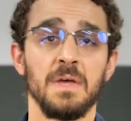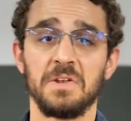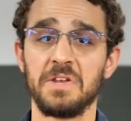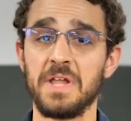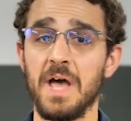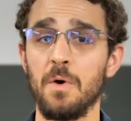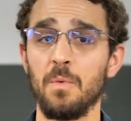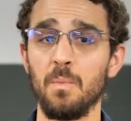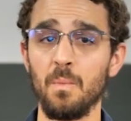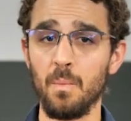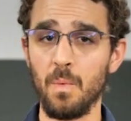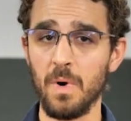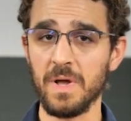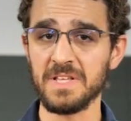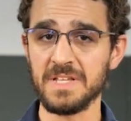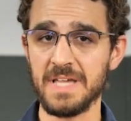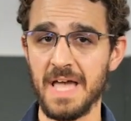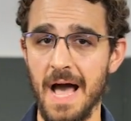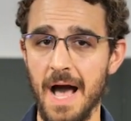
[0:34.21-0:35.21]
Now,
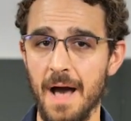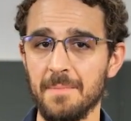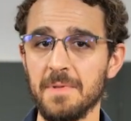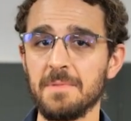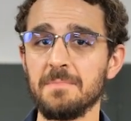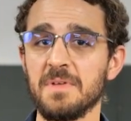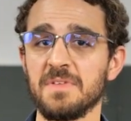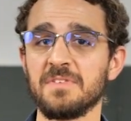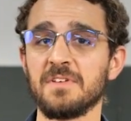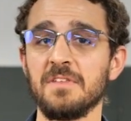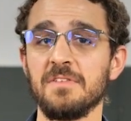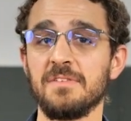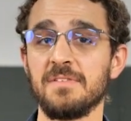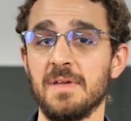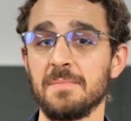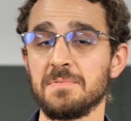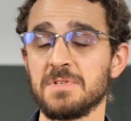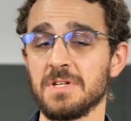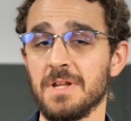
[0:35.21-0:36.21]
one common
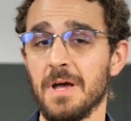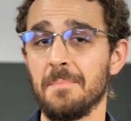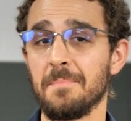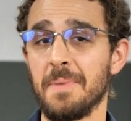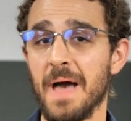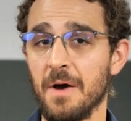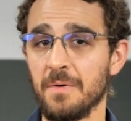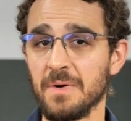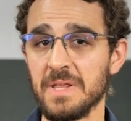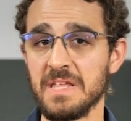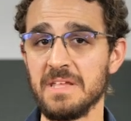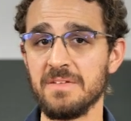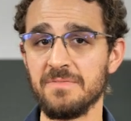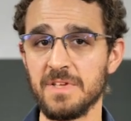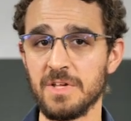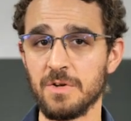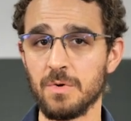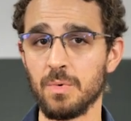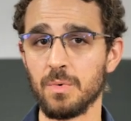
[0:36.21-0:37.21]
misconception about
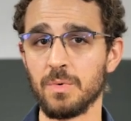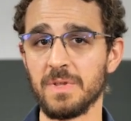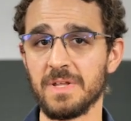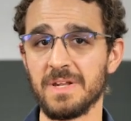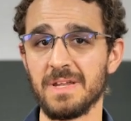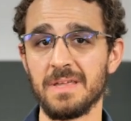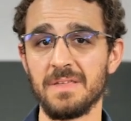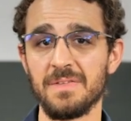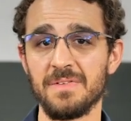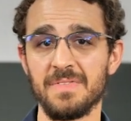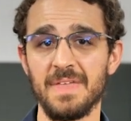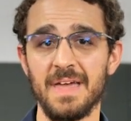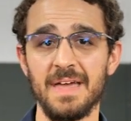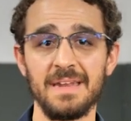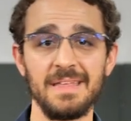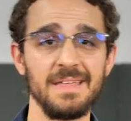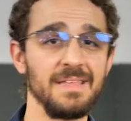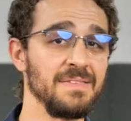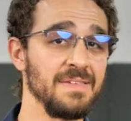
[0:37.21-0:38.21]
EV coolant is
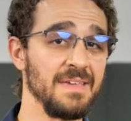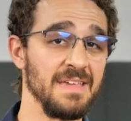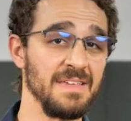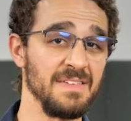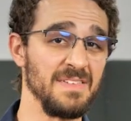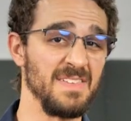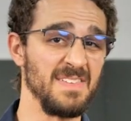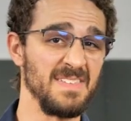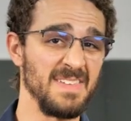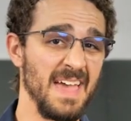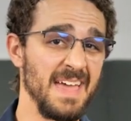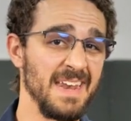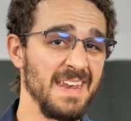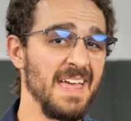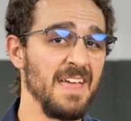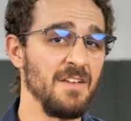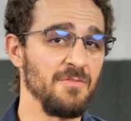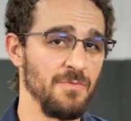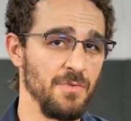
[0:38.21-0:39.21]
that it's a
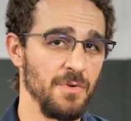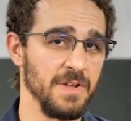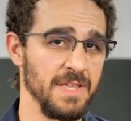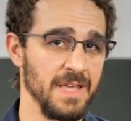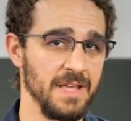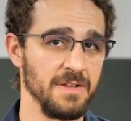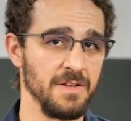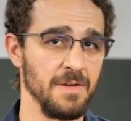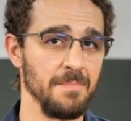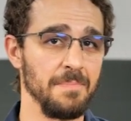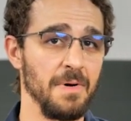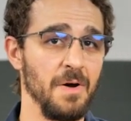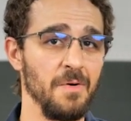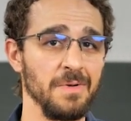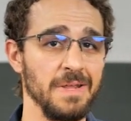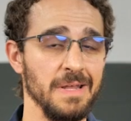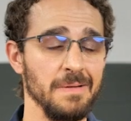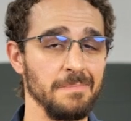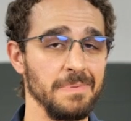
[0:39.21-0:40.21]
set-and-forget
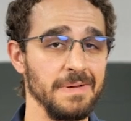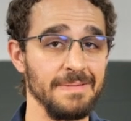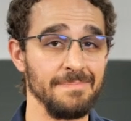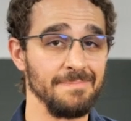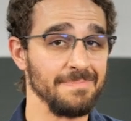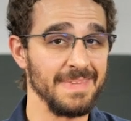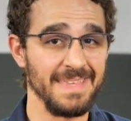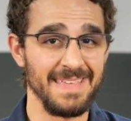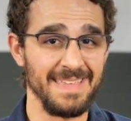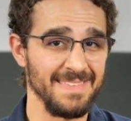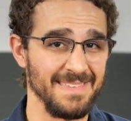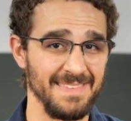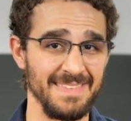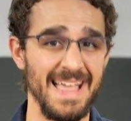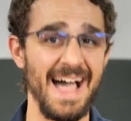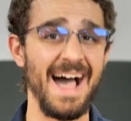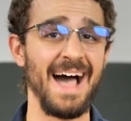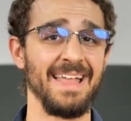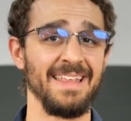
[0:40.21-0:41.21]
component, but it's
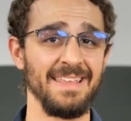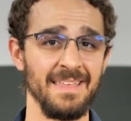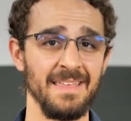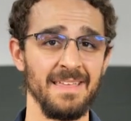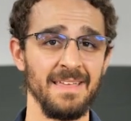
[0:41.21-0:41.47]
not.